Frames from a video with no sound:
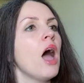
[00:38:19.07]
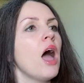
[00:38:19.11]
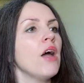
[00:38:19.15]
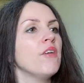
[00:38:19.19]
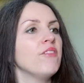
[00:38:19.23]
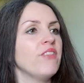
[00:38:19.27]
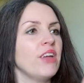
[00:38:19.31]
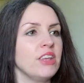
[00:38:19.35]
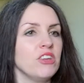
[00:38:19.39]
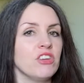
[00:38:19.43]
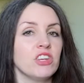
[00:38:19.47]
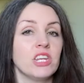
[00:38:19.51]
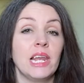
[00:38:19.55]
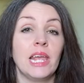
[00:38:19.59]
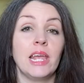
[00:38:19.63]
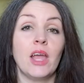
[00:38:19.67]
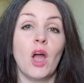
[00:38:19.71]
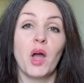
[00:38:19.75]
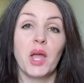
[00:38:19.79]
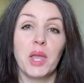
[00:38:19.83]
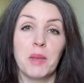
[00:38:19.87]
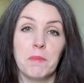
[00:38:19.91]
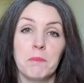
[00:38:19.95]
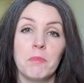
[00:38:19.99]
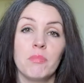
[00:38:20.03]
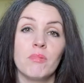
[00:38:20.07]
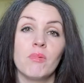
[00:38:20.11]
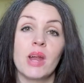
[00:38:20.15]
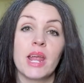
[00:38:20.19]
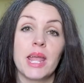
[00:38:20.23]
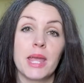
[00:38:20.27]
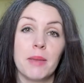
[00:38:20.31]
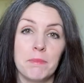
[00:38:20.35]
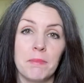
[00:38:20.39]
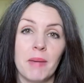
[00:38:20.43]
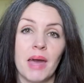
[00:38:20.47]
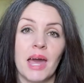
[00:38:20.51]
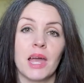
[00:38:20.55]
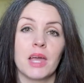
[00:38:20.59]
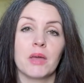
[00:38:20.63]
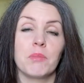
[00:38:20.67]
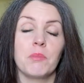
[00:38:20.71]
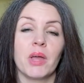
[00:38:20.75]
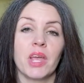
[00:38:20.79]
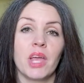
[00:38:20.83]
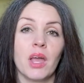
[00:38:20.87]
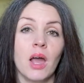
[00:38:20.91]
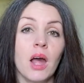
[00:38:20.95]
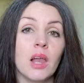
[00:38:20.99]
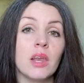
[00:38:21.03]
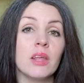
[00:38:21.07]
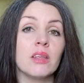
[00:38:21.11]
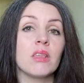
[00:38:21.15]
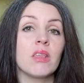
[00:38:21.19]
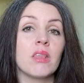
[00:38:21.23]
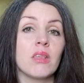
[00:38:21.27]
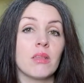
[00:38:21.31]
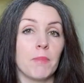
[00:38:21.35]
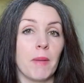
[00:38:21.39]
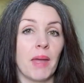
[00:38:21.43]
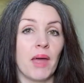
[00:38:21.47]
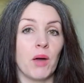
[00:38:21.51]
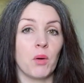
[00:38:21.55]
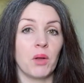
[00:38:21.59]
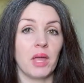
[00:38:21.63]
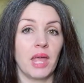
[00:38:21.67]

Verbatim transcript: Eventually I am bringing back my coloured spell